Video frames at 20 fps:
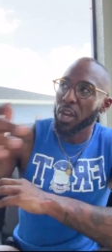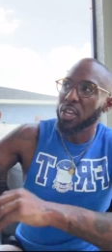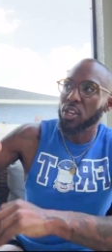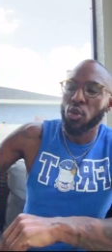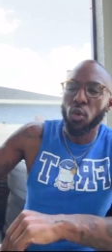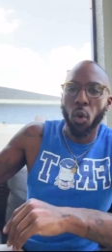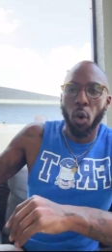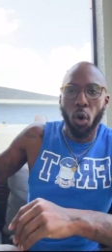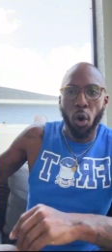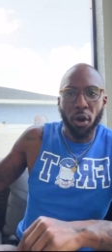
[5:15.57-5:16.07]

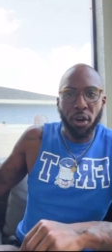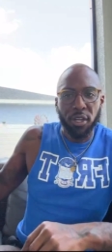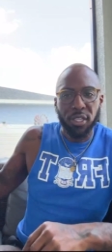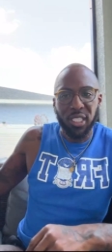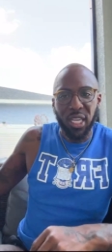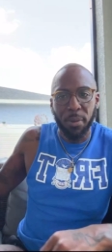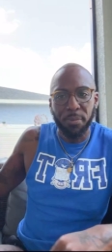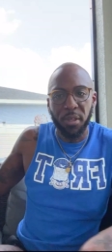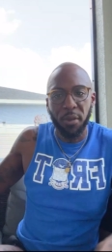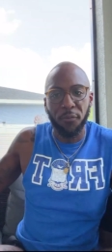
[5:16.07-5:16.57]
When you
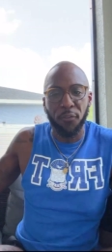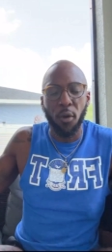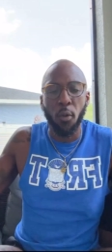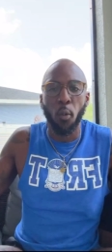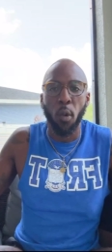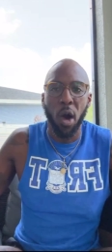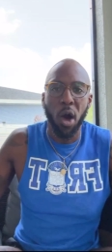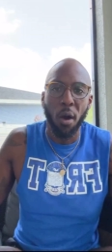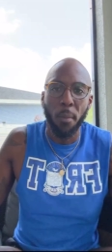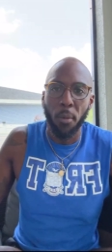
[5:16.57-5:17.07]
order something
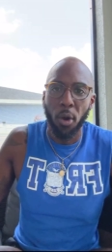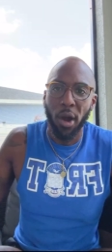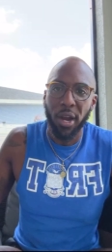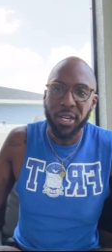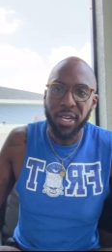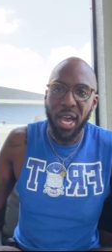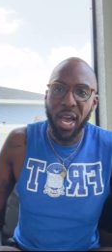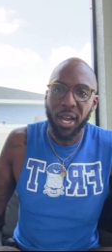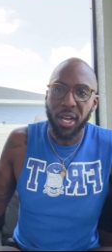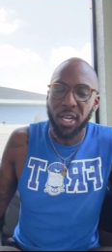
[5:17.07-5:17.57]
from
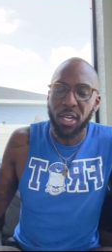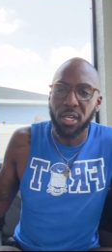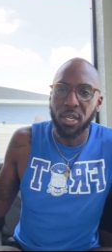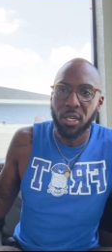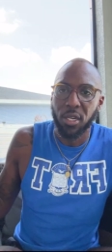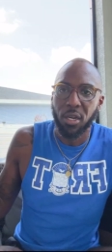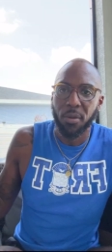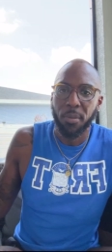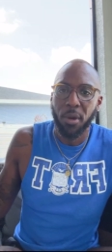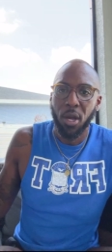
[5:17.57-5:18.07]

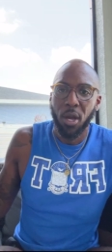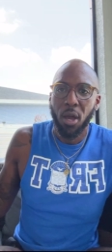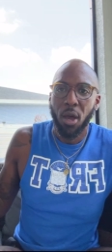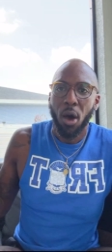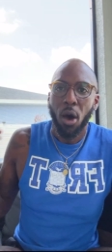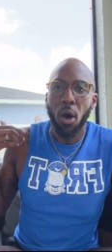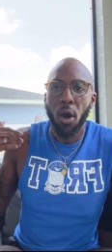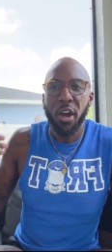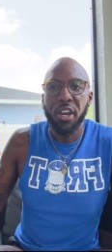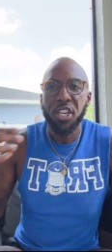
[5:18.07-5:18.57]
Walmart.com,
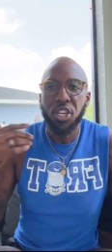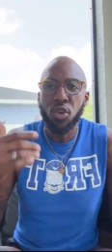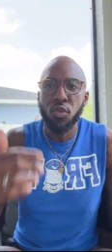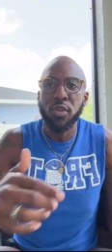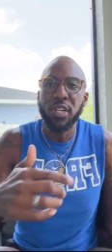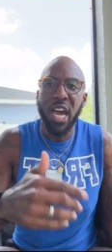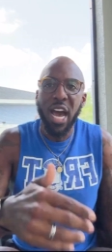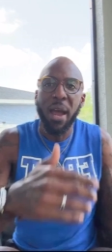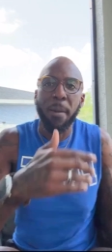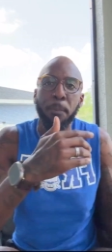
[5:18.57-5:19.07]
are
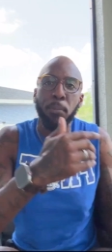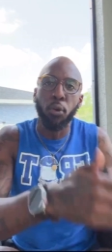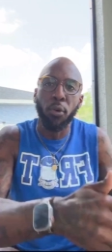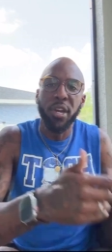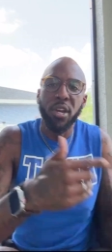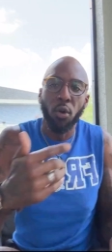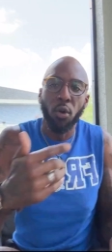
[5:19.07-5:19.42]
you not